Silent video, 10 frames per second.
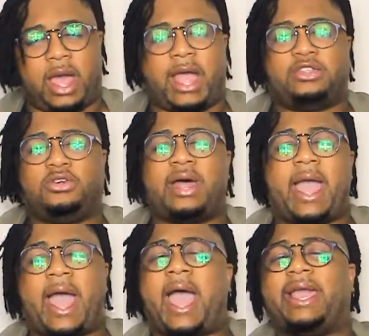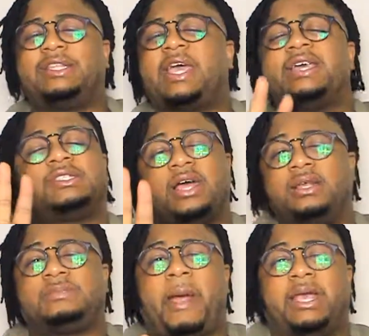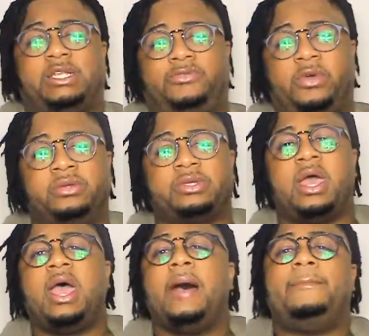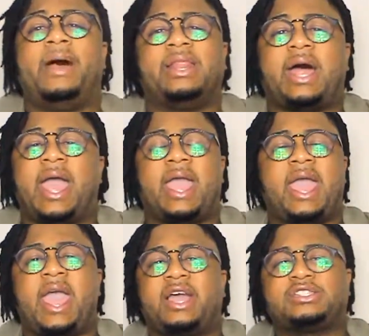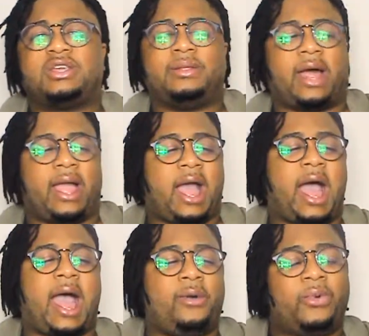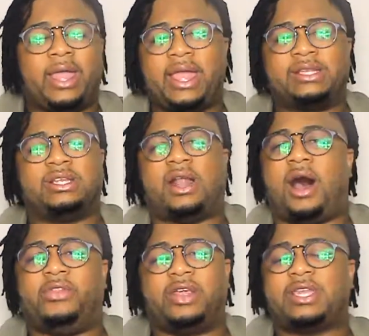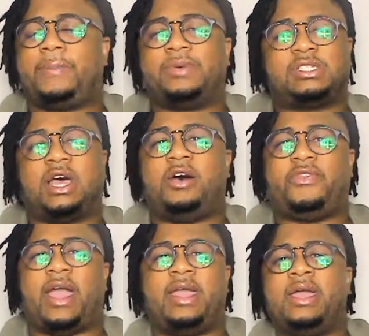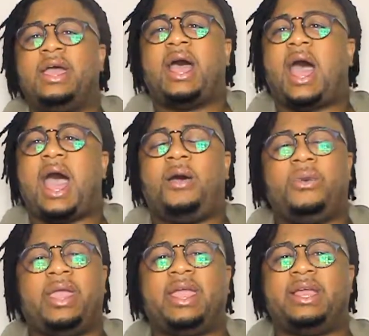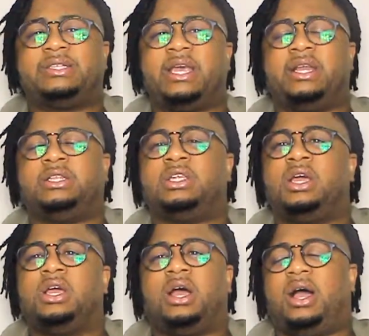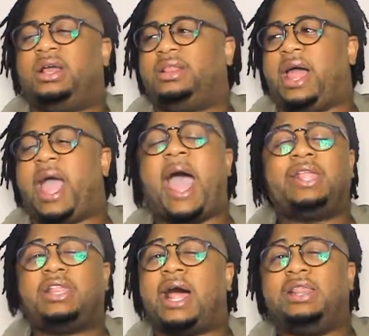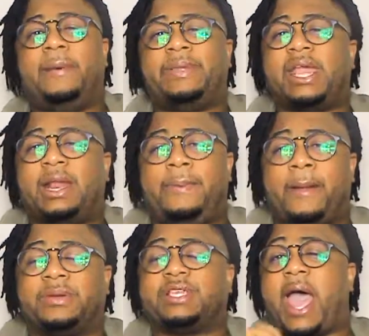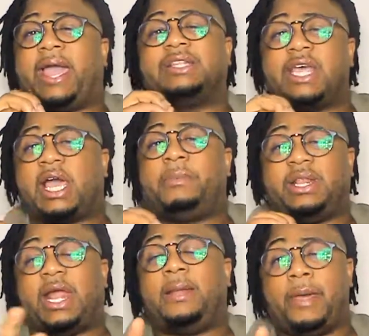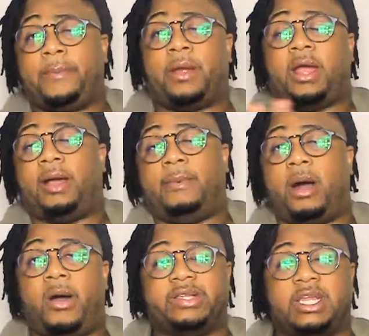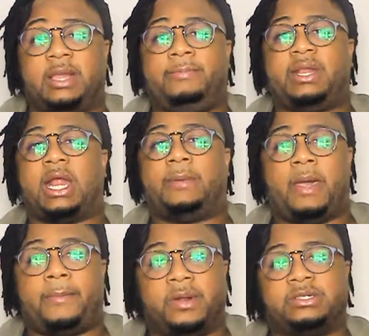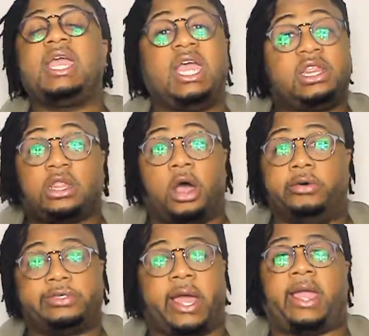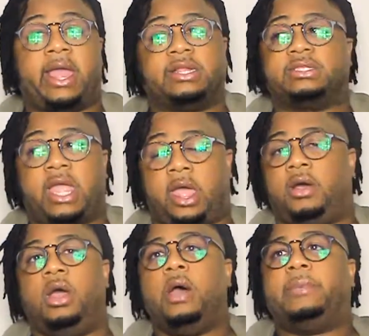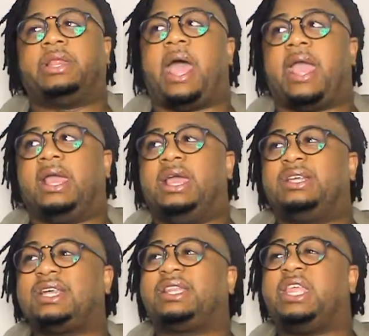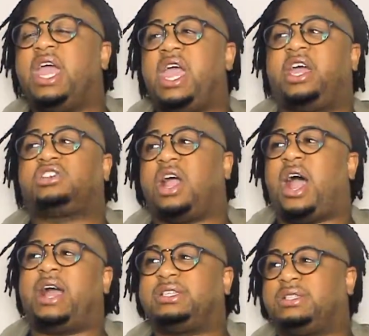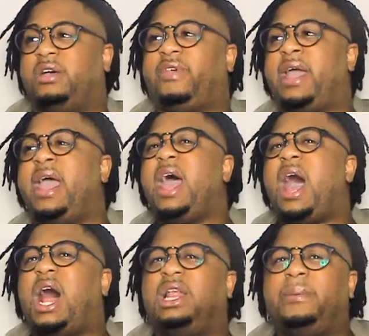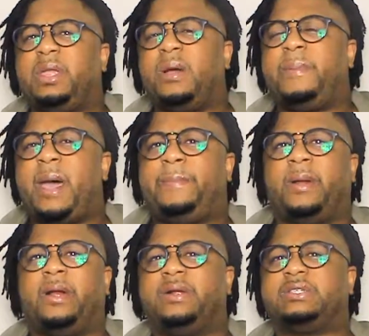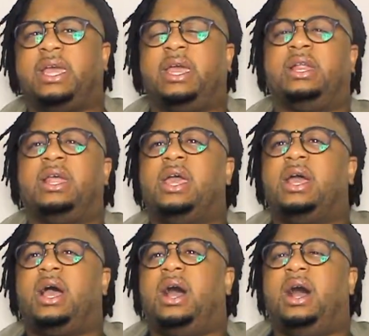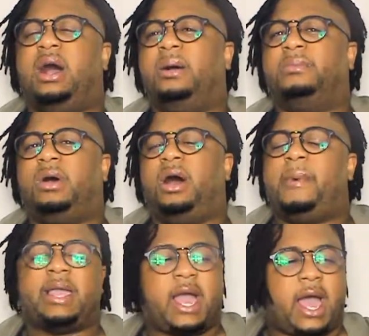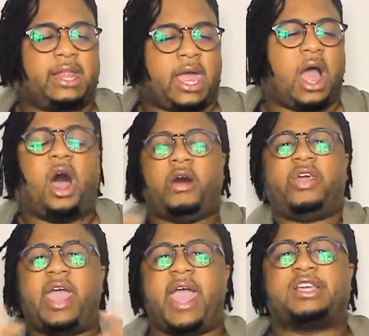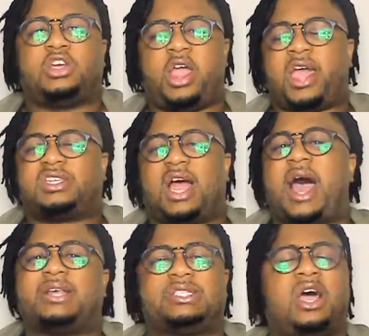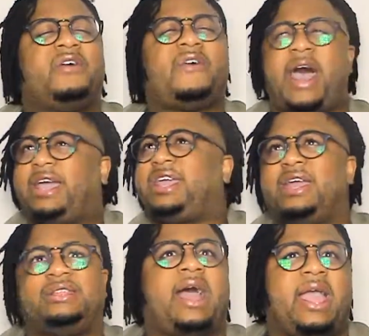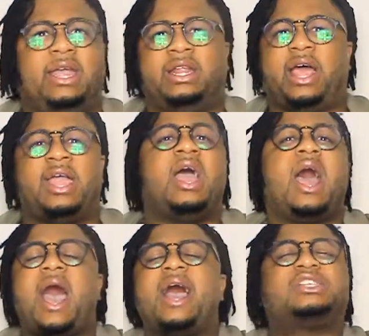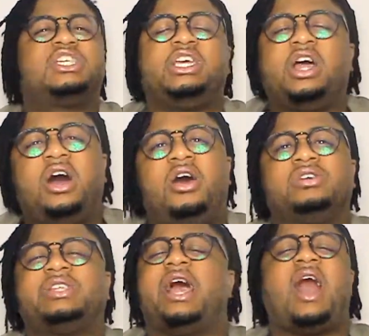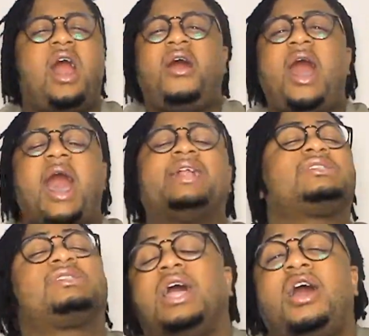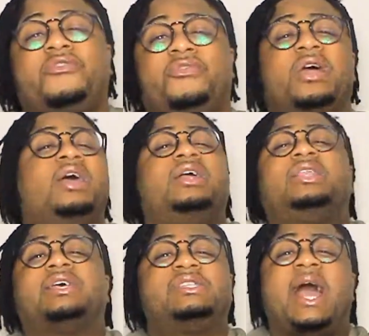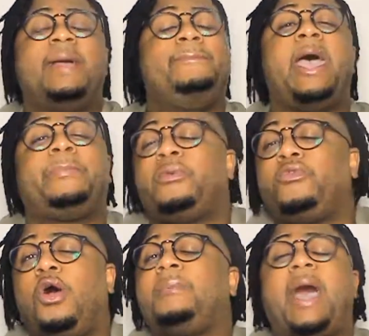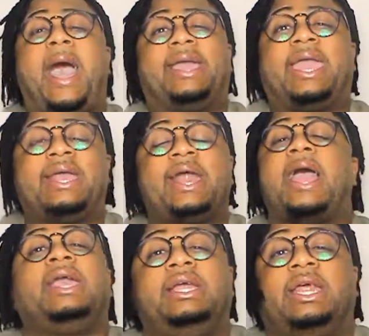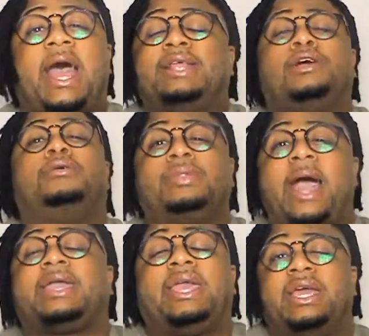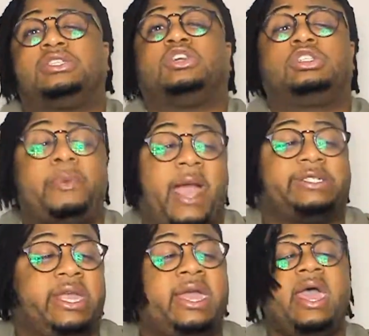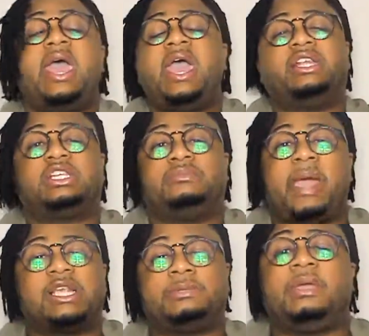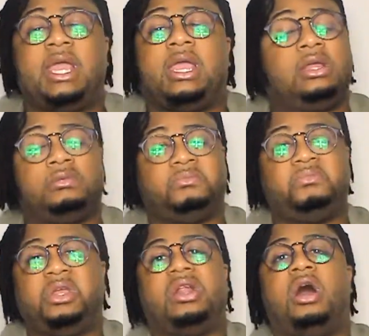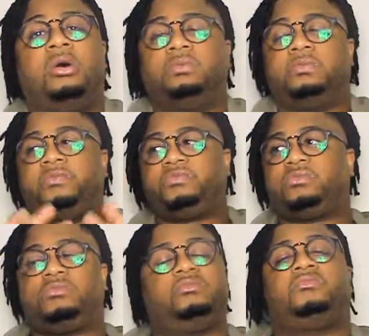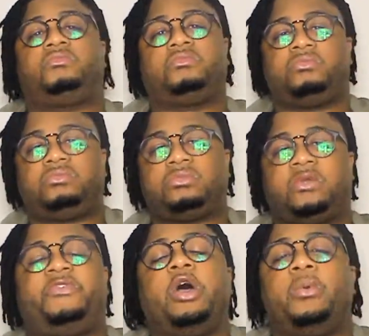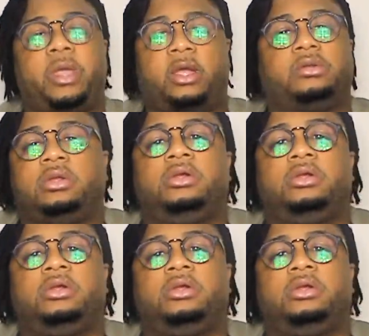I do like, I can take some spicy foods, but like extra, like hot wings and all that type of stuff, like hot wings and like, I, I love banana peppers. I can take a banana pepper. I, am always eating banana peppers. Eat those, like, hands down. But, like, it's like the extra hot stuff, like jalapeno peppers and, um, oh my god, like, all the extra, extra hot stuff, I cannot eat. Like, hot Cheetos, like, all hot stuff that's not in pepper form, I cannot eat it. I don't like it. It's too spicy. It just makes me, you know, feel weird.